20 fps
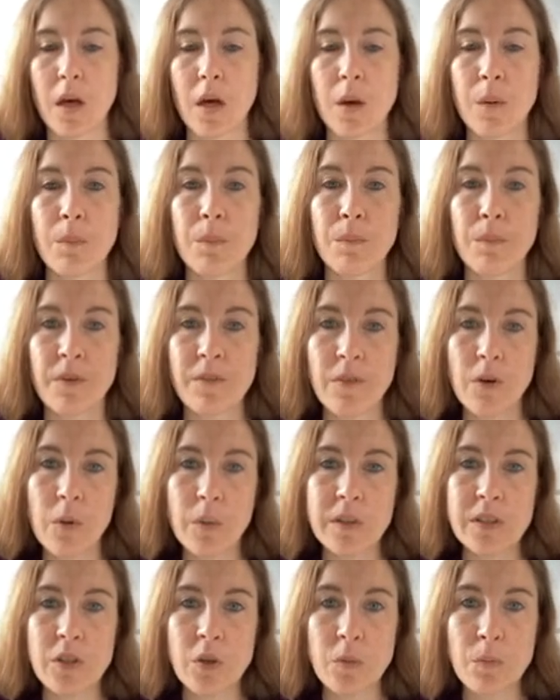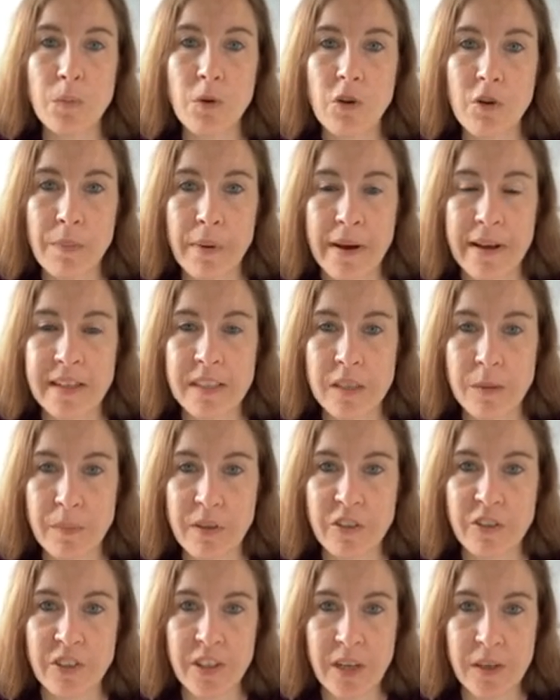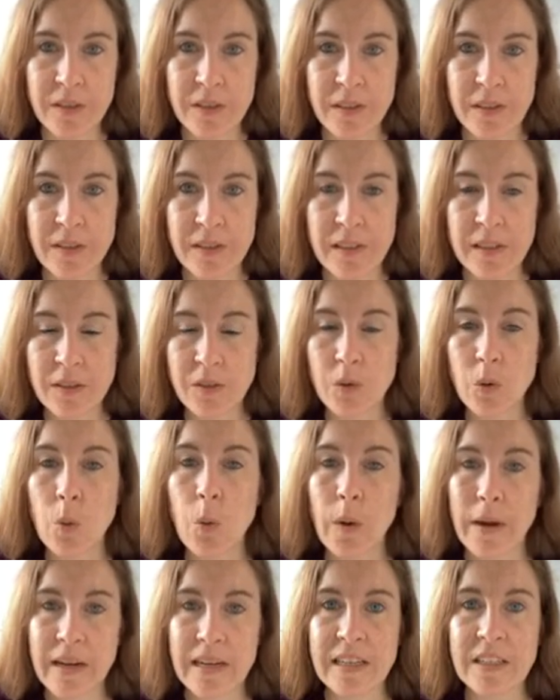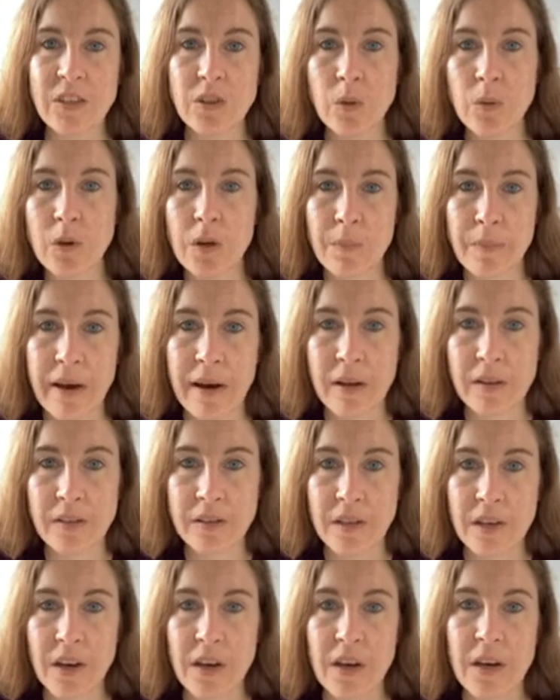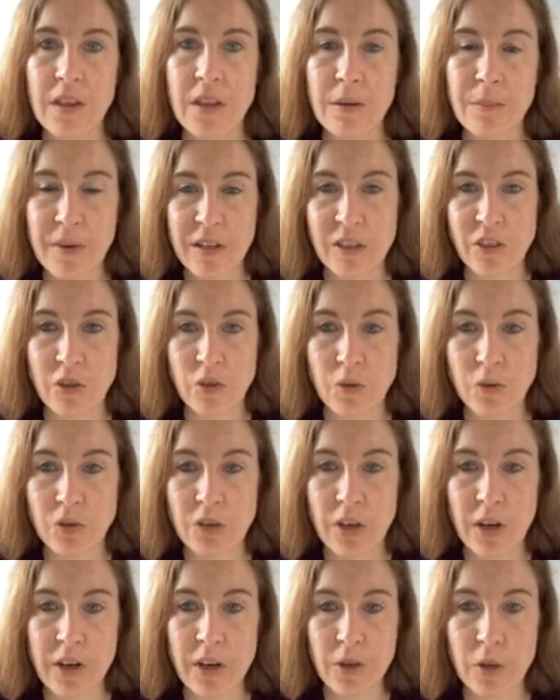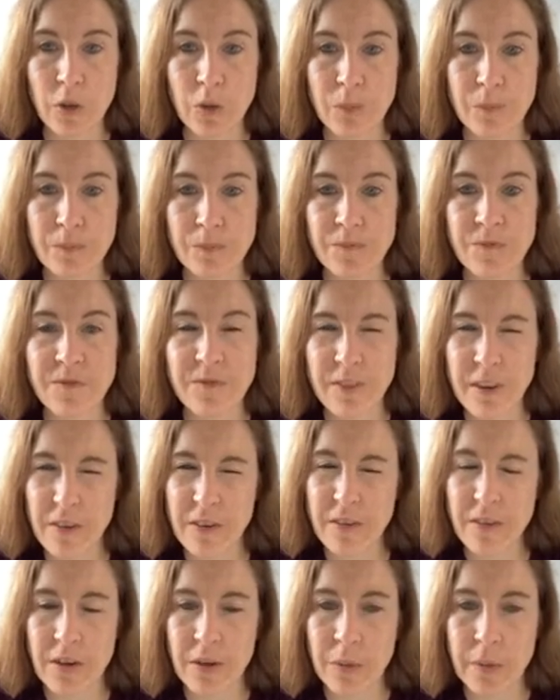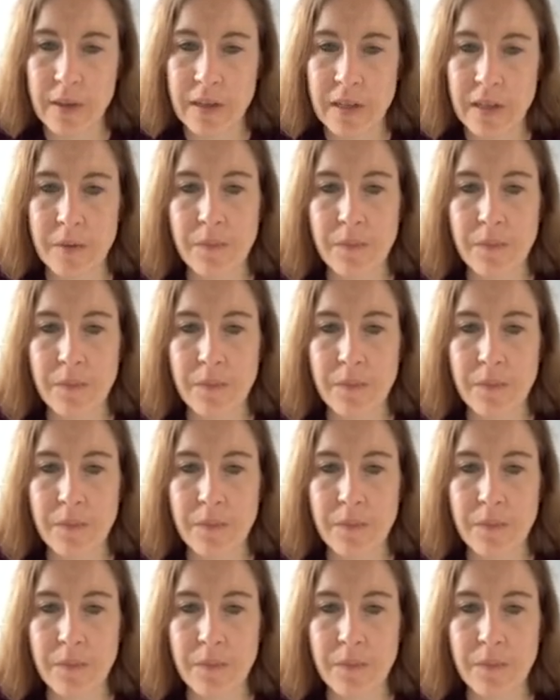Before we talk more about endometriosis, let's quickly talk about the menstrual cycle, very, very quickly.